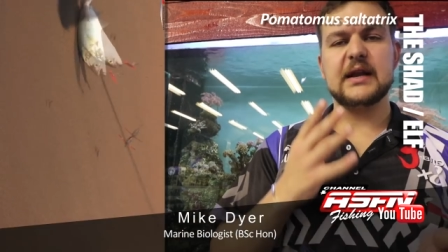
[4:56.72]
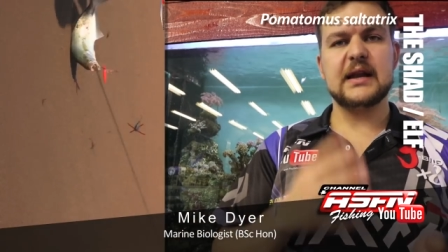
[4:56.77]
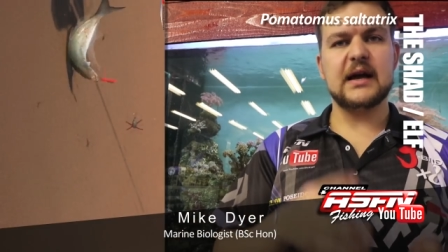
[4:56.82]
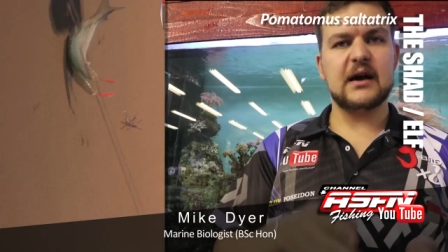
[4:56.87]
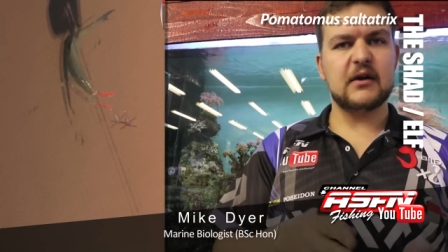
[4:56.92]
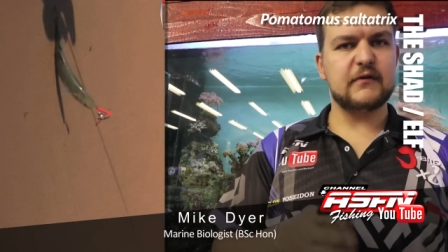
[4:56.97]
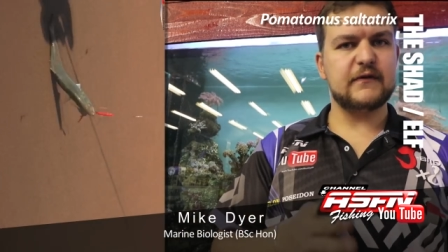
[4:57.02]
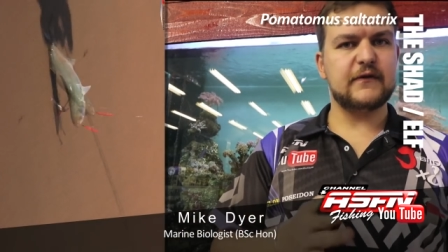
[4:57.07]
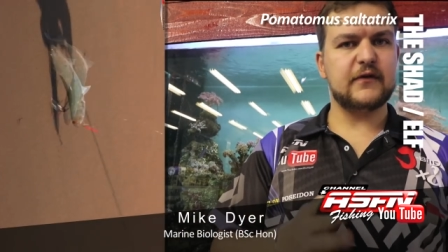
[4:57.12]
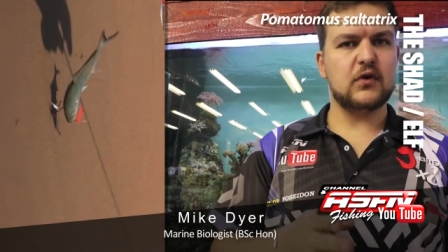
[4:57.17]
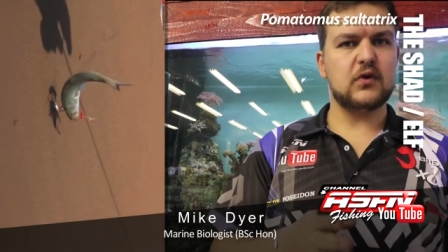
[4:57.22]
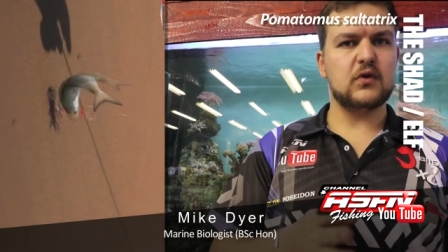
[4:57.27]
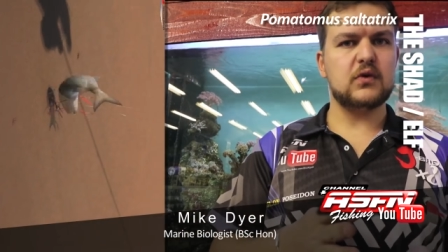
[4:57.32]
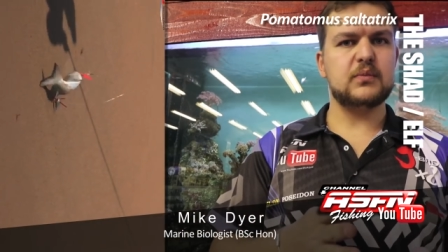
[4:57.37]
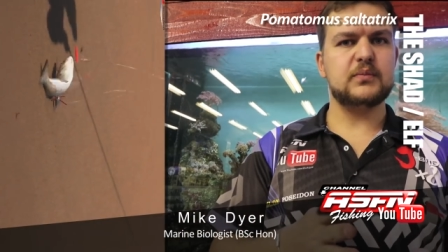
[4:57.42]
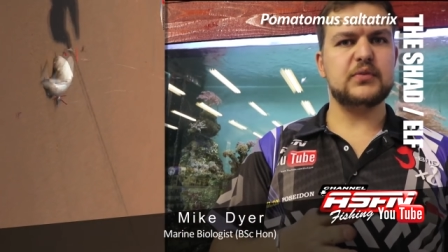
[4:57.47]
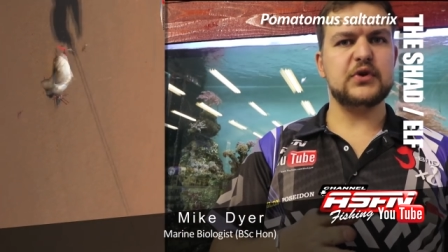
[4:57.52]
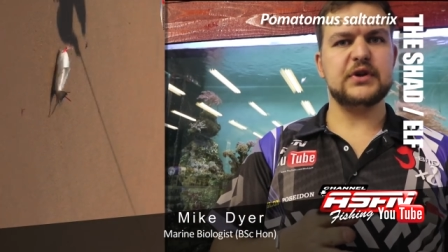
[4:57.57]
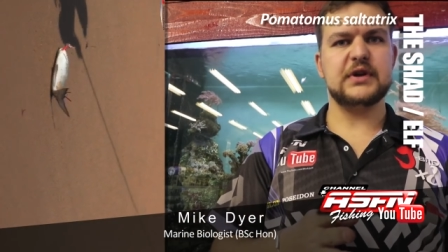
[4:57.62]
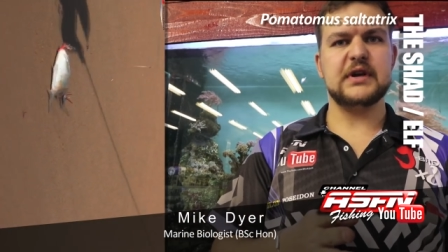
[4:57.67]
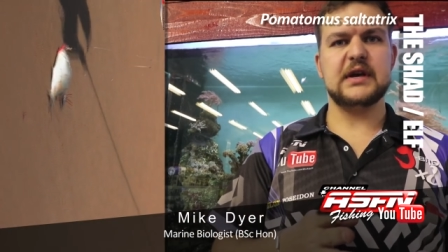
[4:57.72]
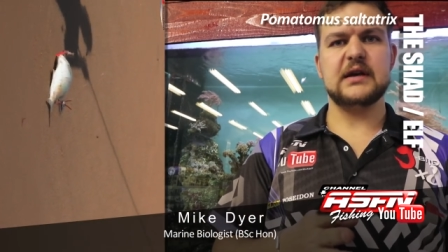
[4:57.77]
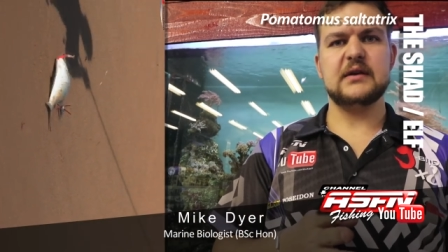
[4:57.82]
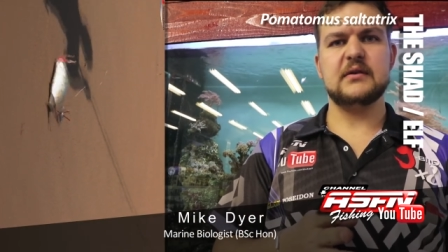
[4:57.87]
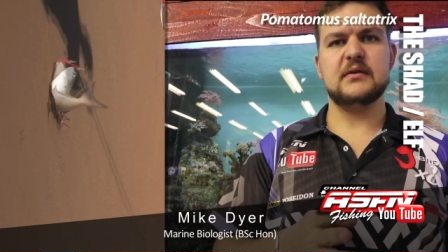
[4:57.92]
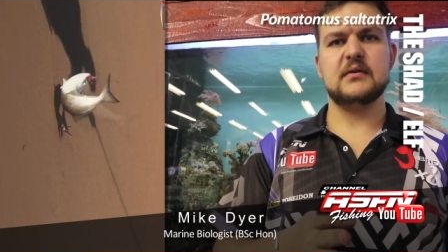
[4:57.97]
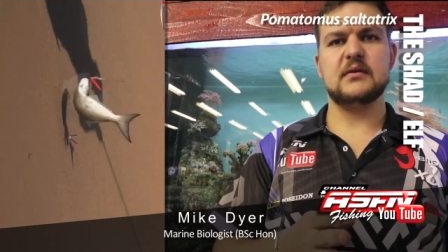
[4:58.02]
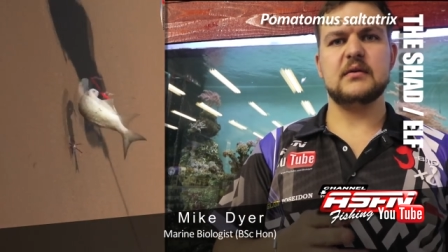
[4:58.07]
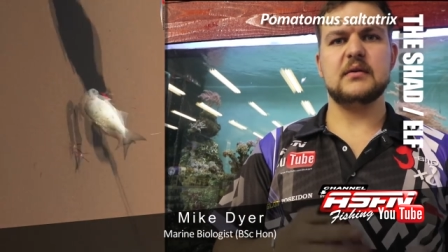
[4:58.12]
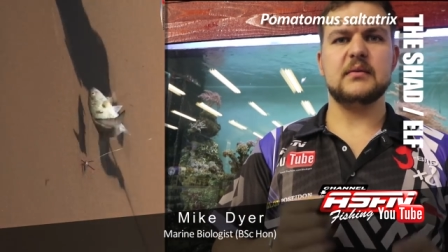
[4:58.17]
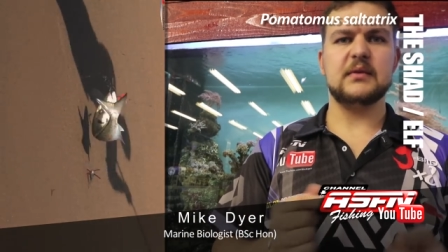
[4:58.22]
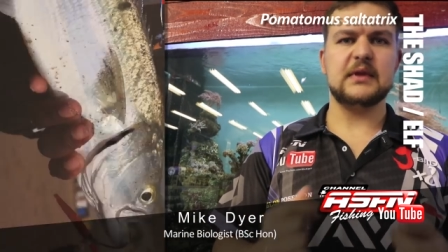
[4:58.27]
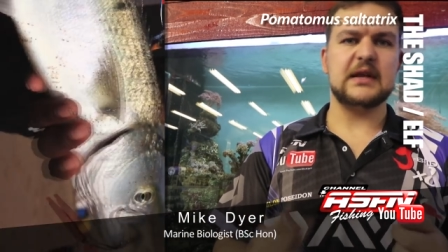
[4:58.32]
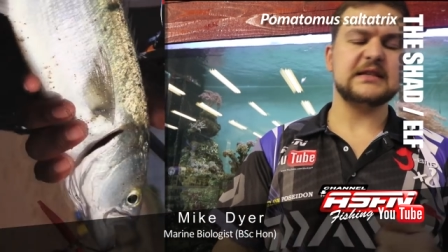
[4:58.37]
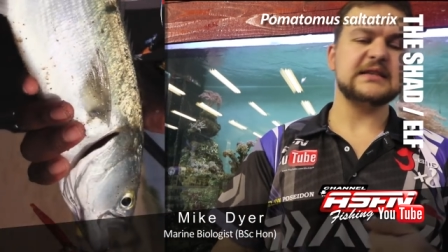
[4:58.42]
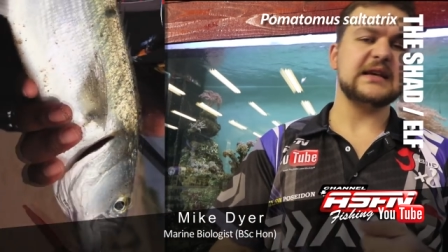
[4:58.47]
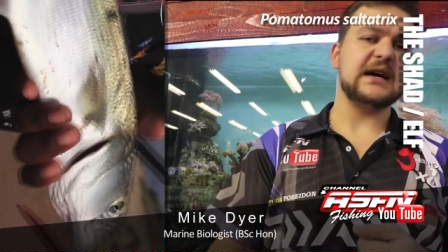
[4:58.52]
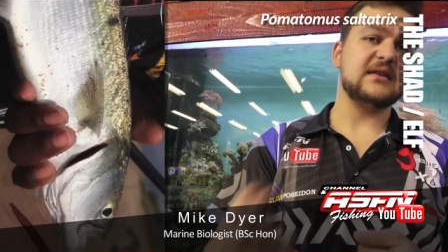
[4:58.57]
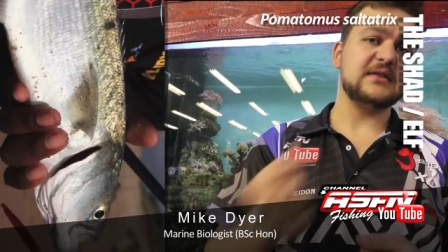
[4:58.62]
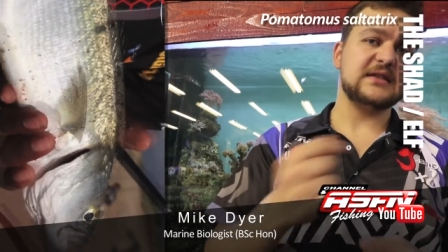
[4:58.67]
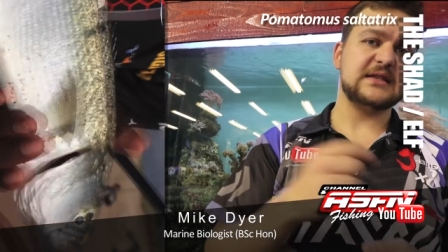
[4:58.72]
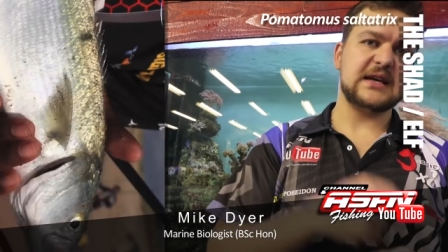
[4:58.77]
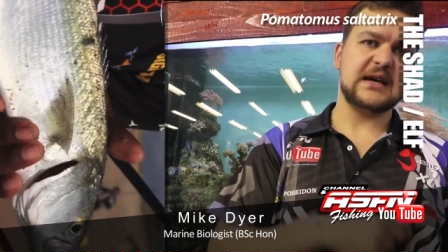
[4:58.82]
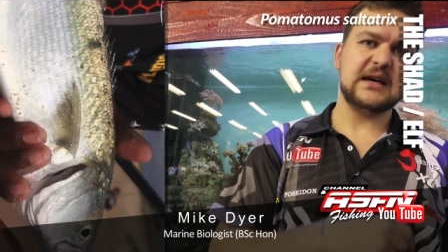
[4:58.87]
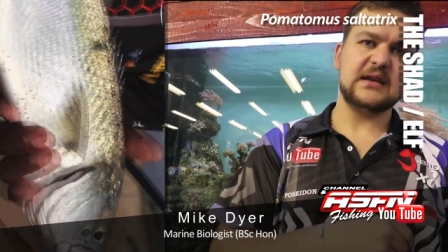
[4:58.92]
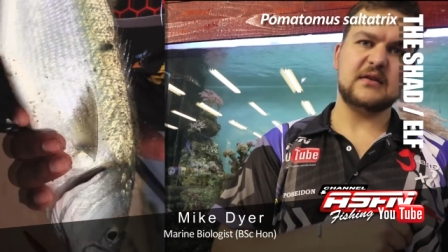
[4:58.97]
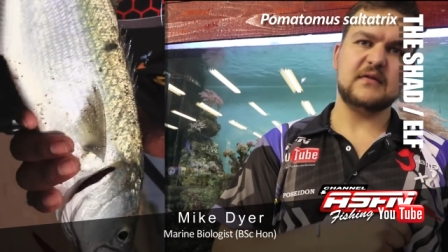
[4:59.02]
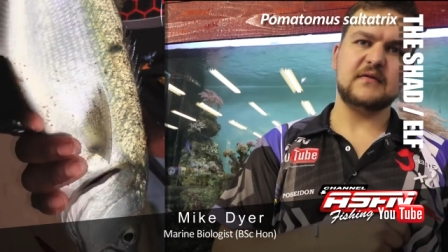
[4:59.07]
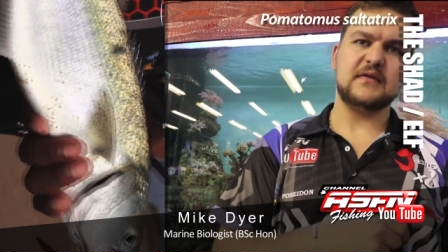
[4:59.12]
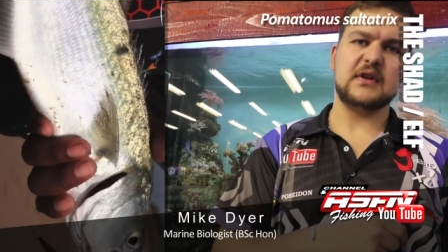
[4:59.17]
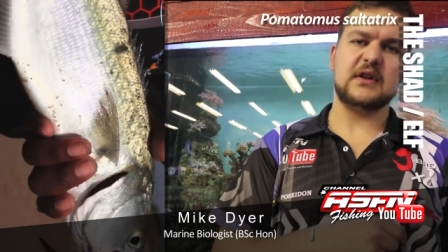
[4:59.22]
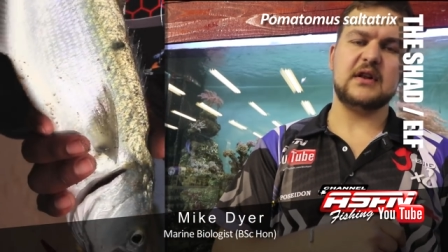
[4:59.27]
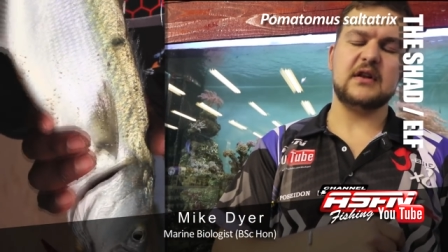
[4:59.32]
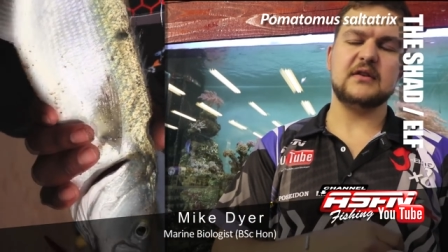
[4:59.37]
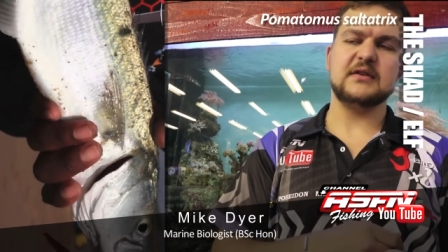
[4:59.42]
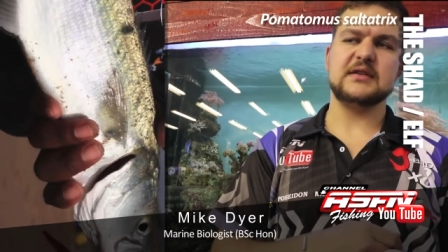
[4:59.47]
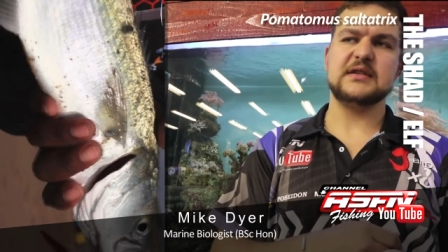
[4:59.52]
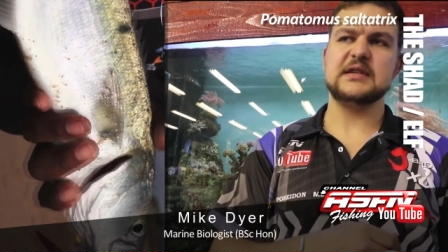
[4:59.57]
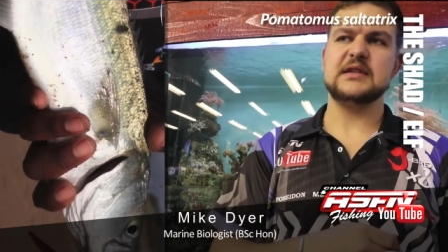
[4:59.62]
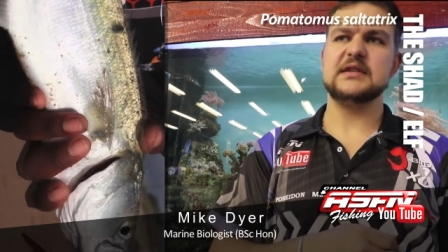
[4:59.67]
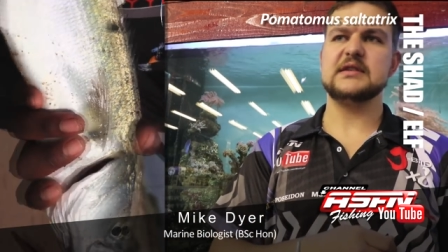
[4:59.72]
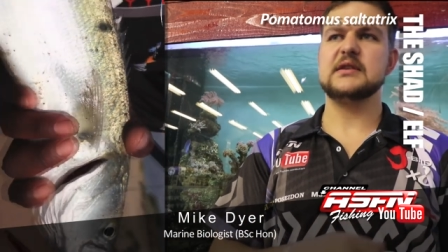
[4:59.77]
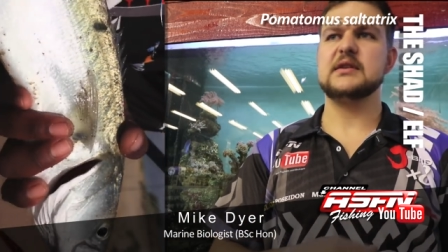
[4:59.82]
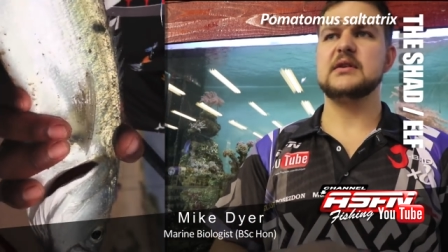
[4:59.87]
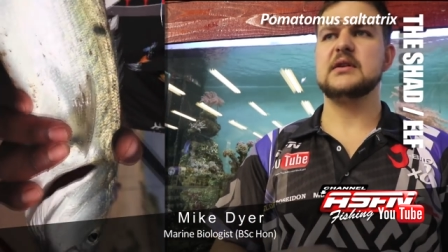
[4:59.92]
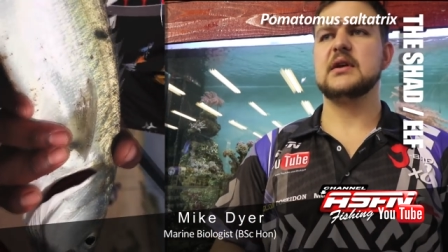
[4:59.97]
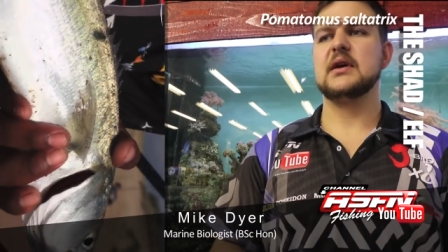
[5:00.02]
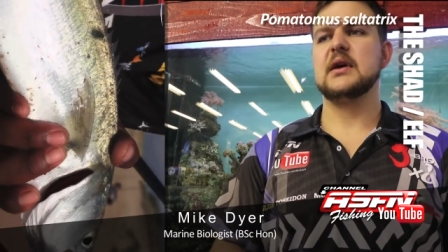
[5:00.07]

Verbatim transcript: allowed four per day. That's outside of the closed season.